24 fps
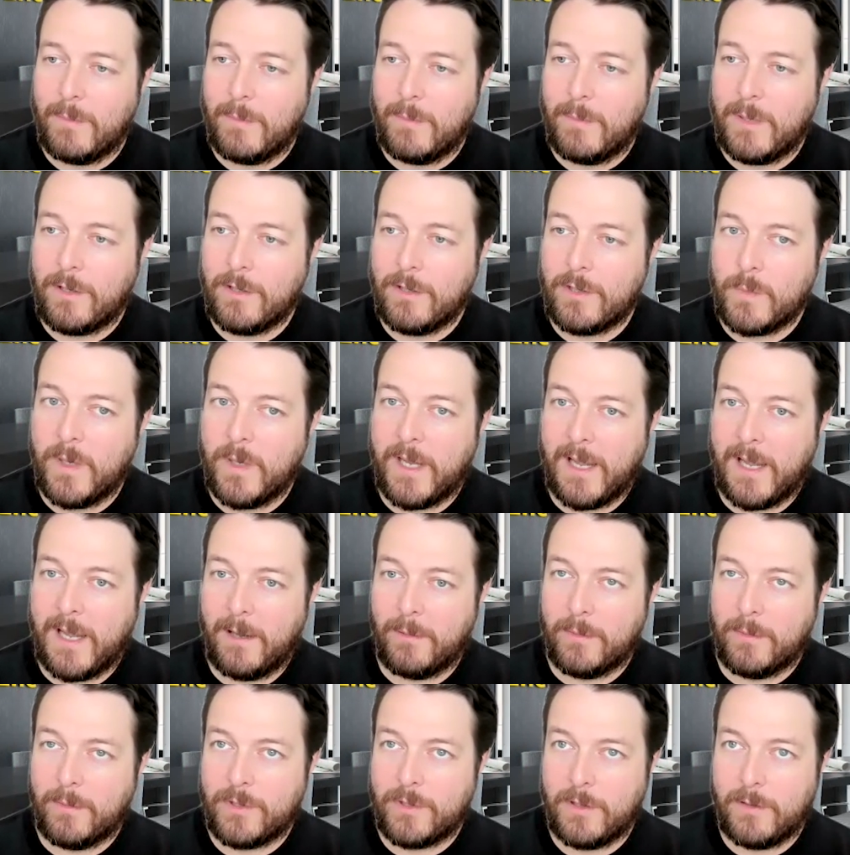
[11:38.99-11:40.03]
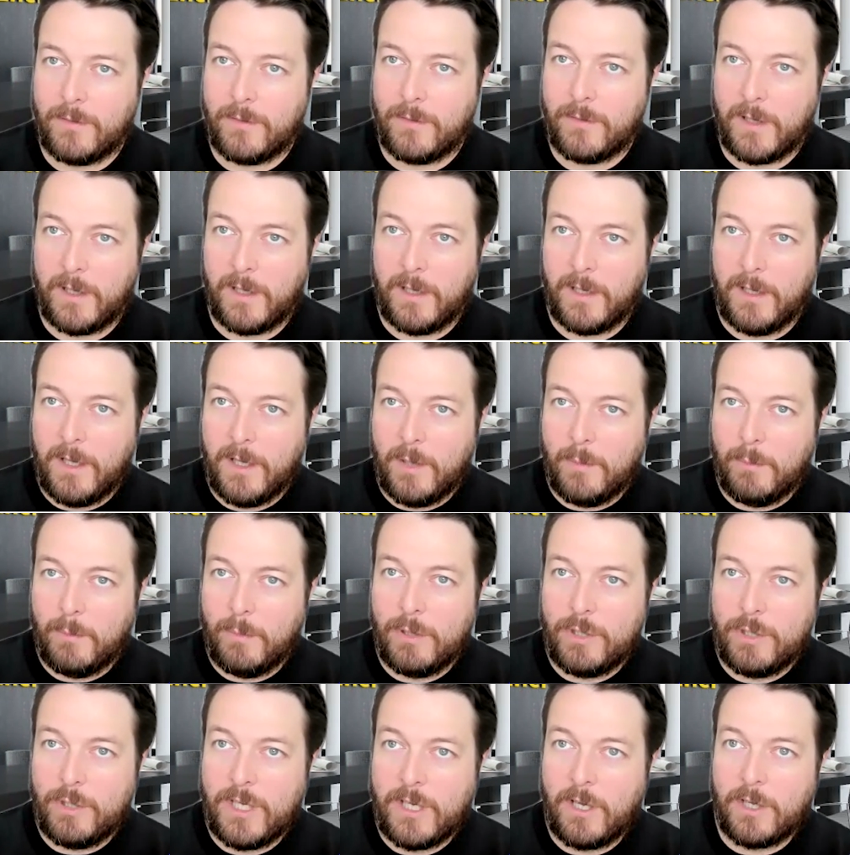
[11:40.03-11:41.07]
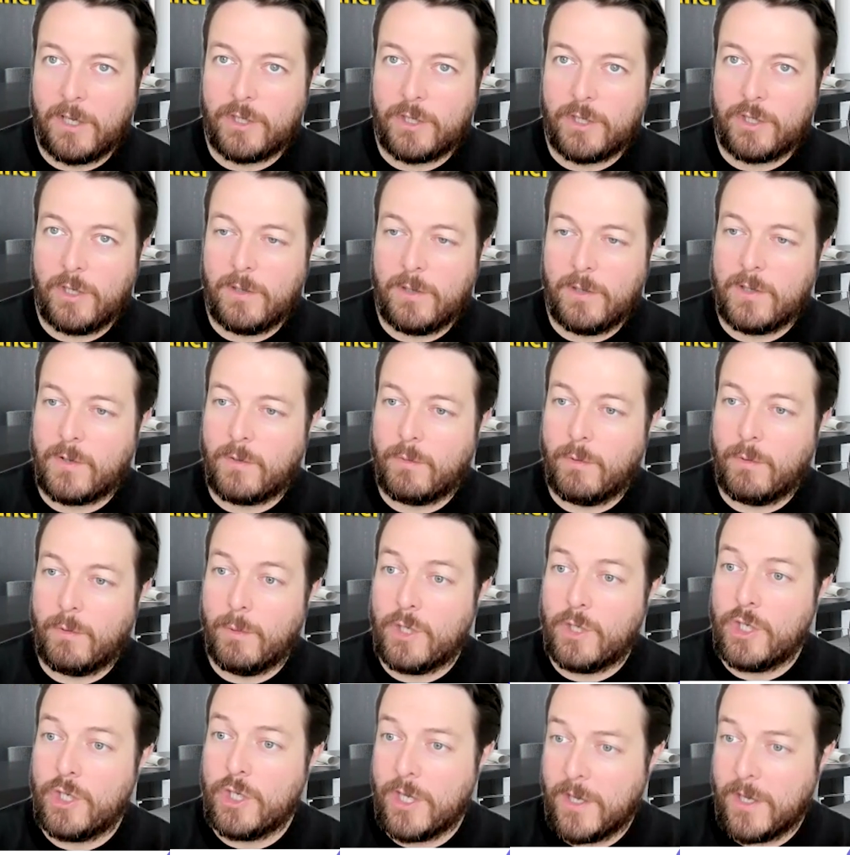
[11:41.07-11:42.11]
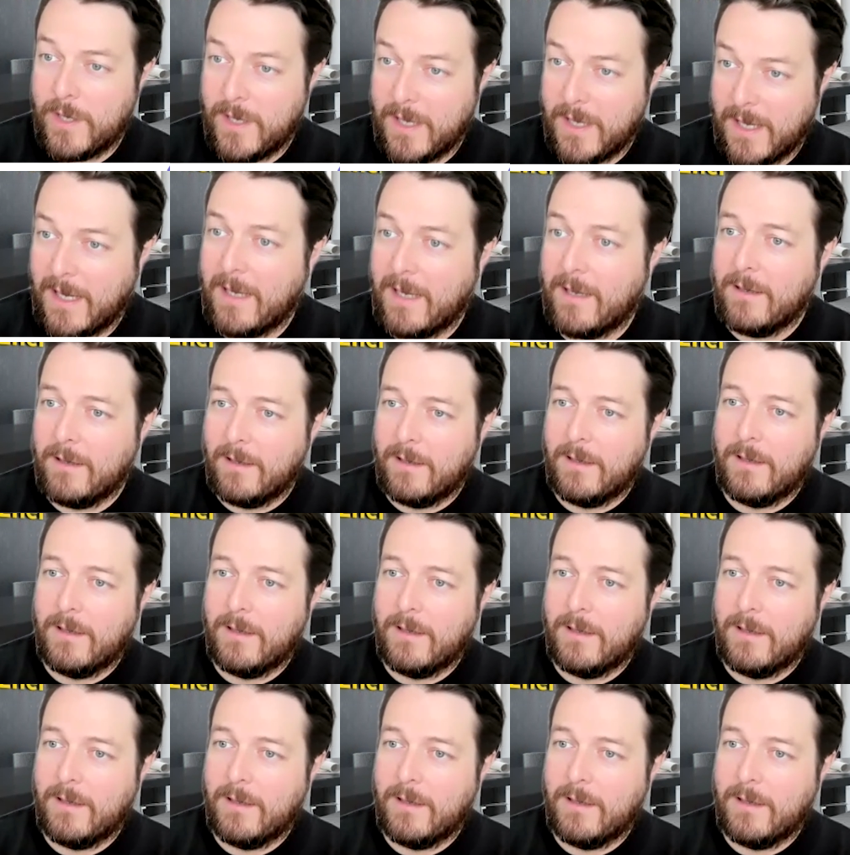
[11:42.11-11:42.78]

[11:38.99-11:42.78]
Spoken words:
because we're now sort of pushing our students through a journey,